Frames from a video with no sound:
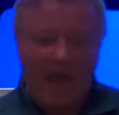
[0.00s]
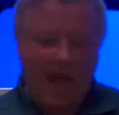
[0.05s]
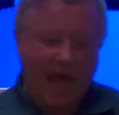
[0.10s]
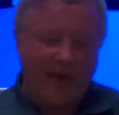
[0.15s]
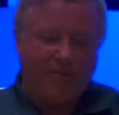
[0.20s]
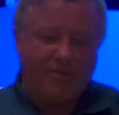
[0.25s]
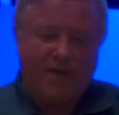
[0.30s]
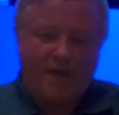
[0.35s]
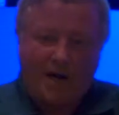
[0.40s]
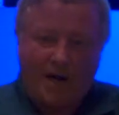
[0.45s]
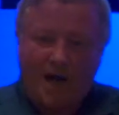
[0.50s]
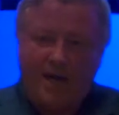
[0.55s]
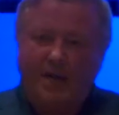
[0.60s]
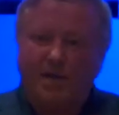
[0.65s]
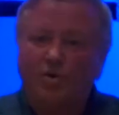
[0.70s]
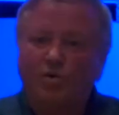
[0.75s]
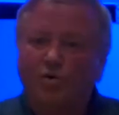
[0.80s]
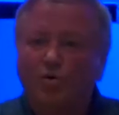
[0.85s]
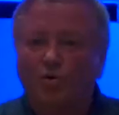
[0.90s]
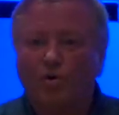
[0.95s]
and then I
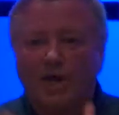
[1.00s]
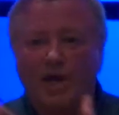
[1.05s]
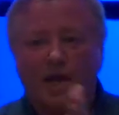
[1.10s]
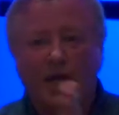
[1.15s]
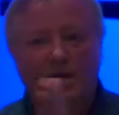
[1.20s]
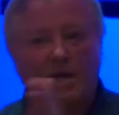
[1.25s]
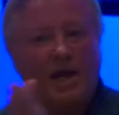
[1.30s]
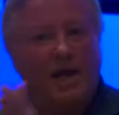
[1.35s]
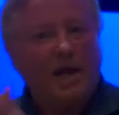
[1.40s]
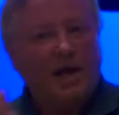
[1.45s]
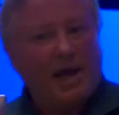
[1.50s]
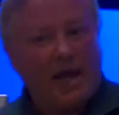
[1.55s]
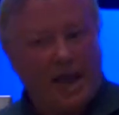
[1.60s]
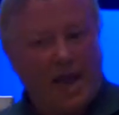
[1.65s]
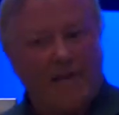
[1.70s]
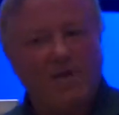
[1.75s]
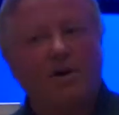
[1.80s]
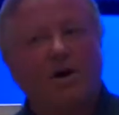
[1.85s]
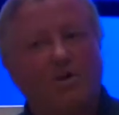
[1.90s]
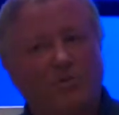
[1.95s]
could create
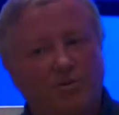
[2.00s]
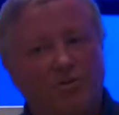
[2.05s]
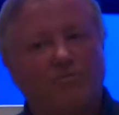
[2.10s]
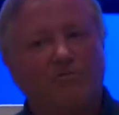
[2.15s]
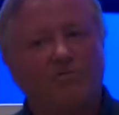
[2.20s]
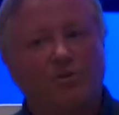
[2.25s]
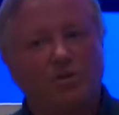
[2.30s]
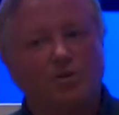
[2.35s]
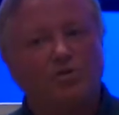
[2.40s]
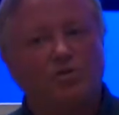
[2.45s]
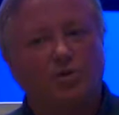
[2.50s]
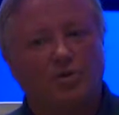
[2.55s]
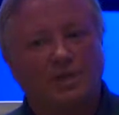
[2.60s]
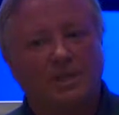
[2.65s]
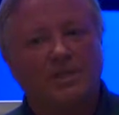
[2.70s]
another virtual